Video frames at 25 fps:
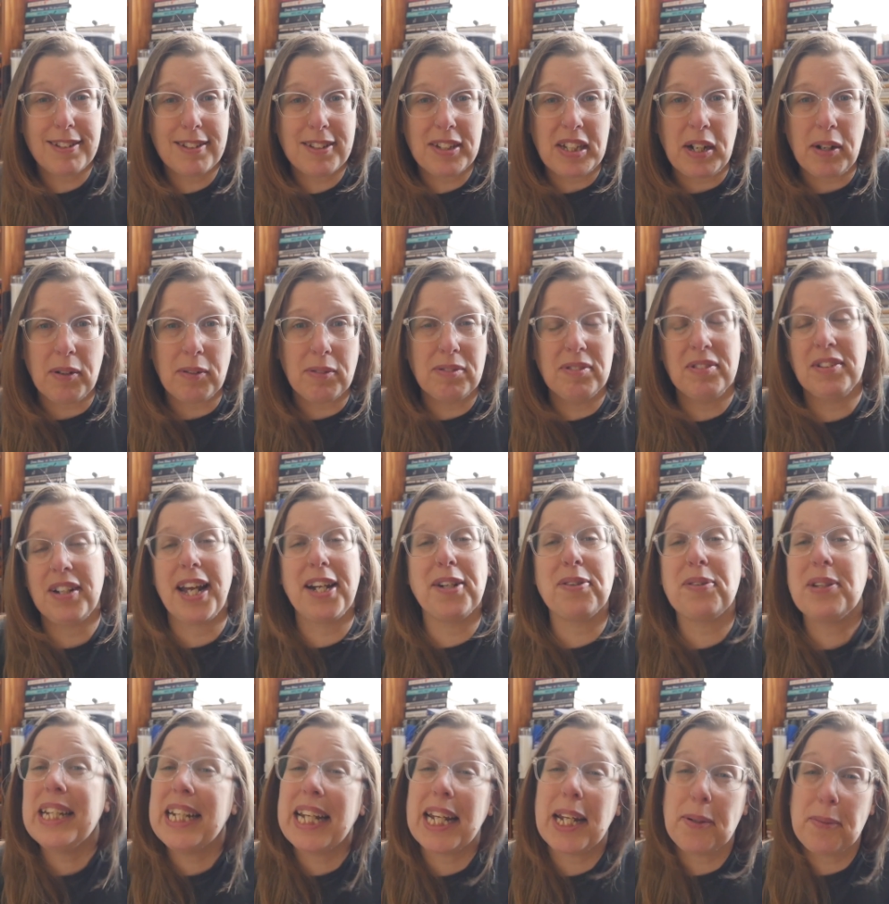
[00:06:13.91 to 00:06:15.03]
So I don't
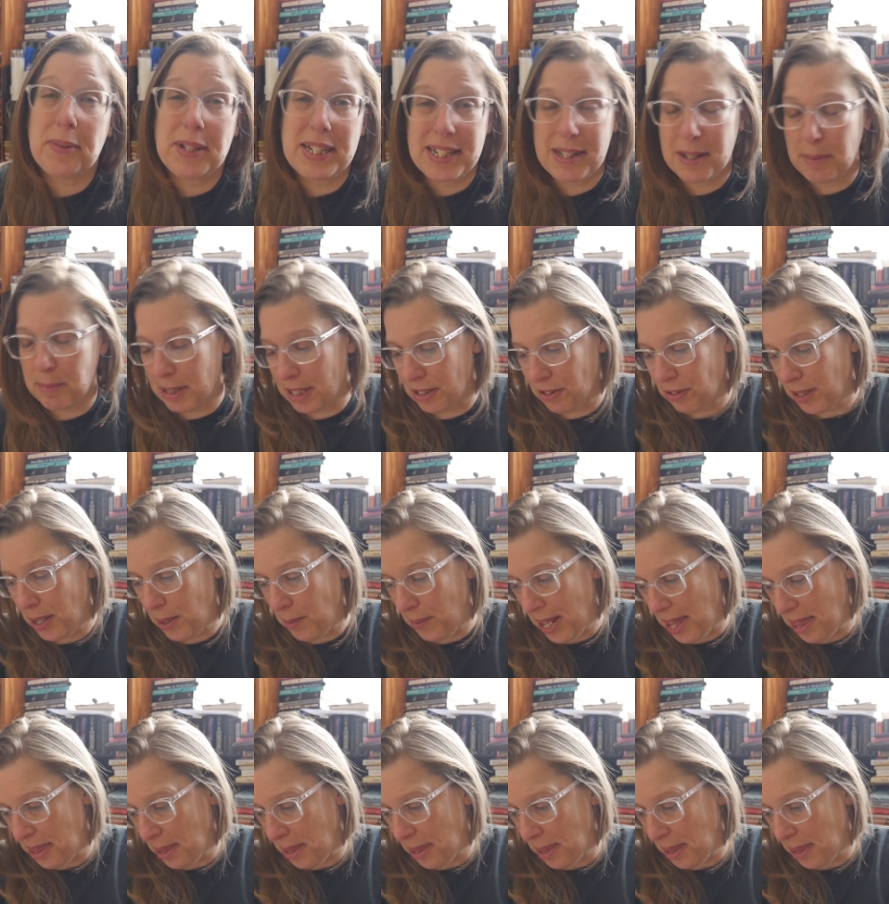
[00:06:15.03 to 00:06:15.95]
need anyone to commiserate with.